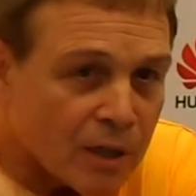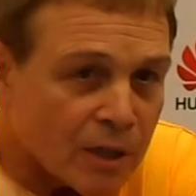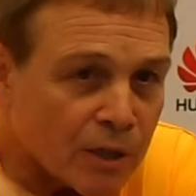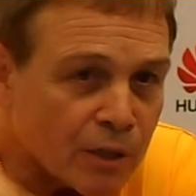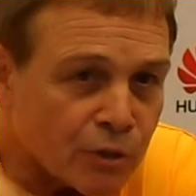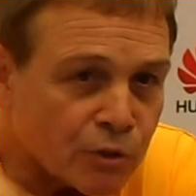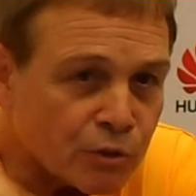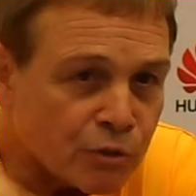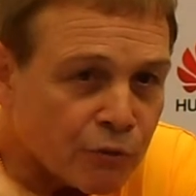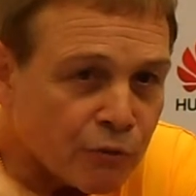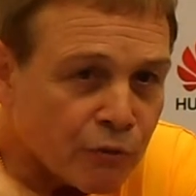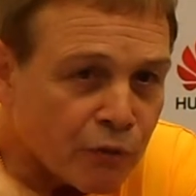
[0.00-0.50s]
I'll
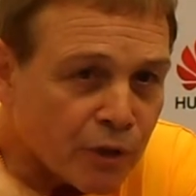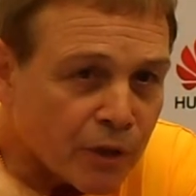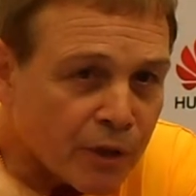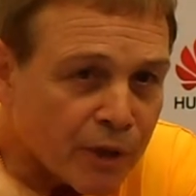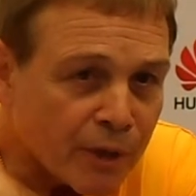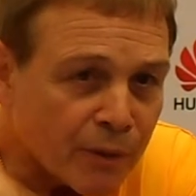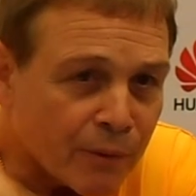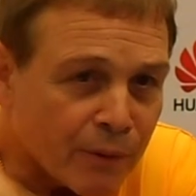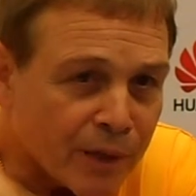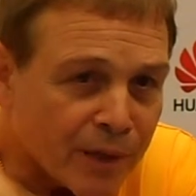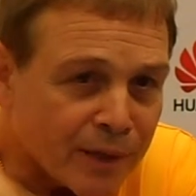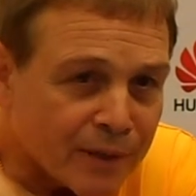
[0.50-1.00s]
let you figure
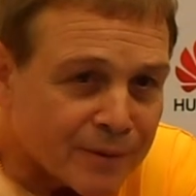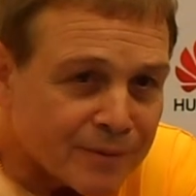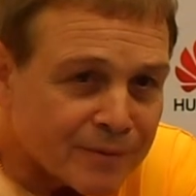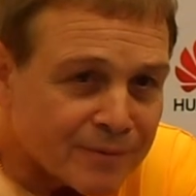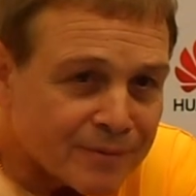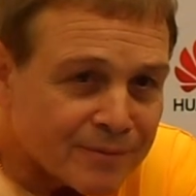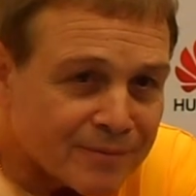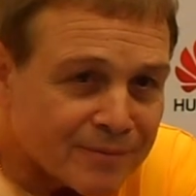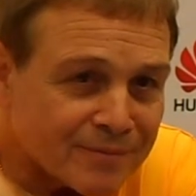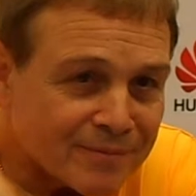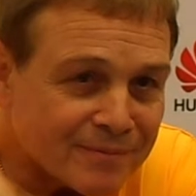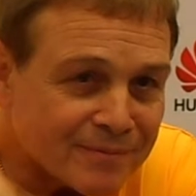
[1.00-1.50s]
that one out,
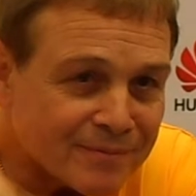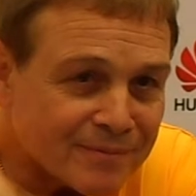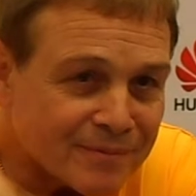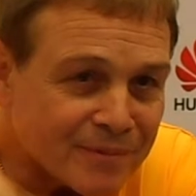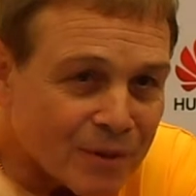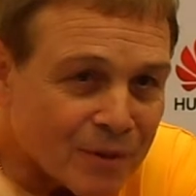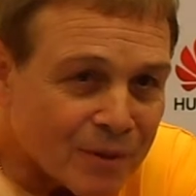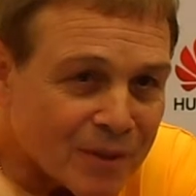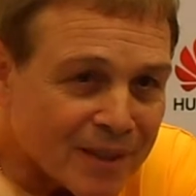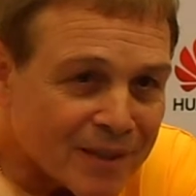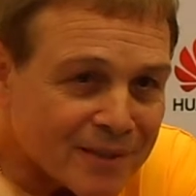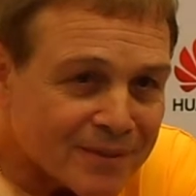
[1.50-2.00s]

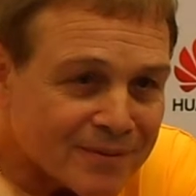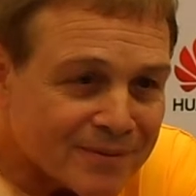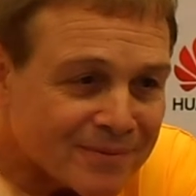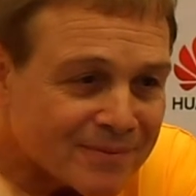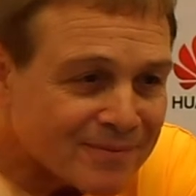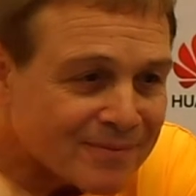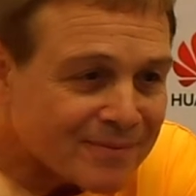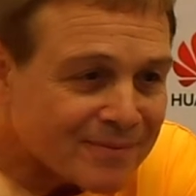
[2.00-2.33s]
okay?